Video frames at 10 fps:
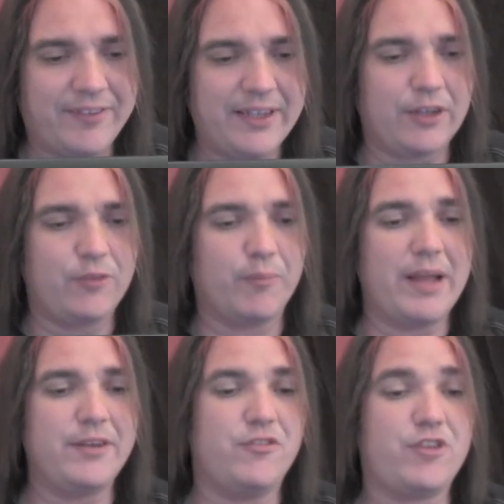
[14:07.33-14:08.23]
he can,
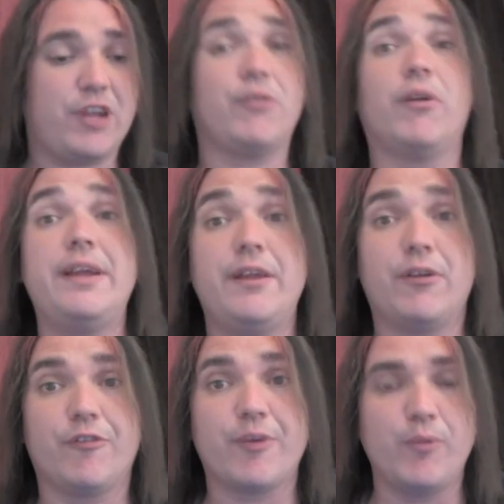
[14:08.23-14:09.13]
my dear
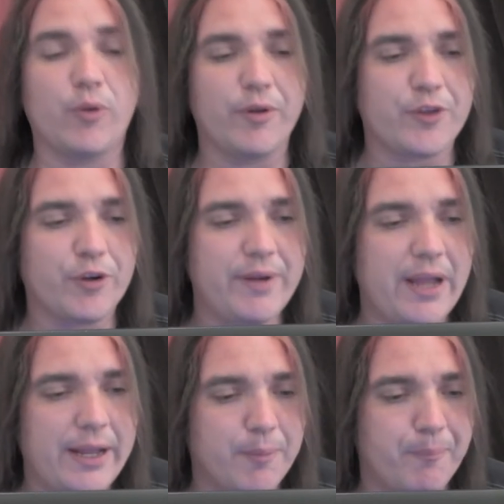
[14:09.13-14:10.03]
leader from North
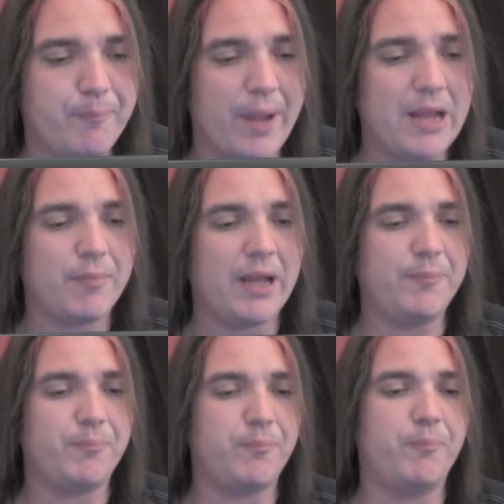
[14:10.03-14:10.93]
Korea, he can bite
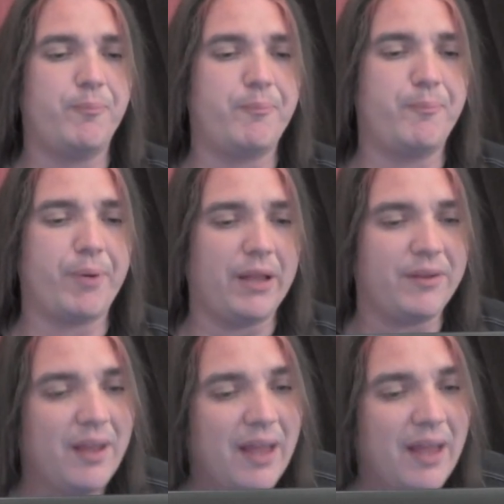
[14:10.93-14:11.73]
my butt.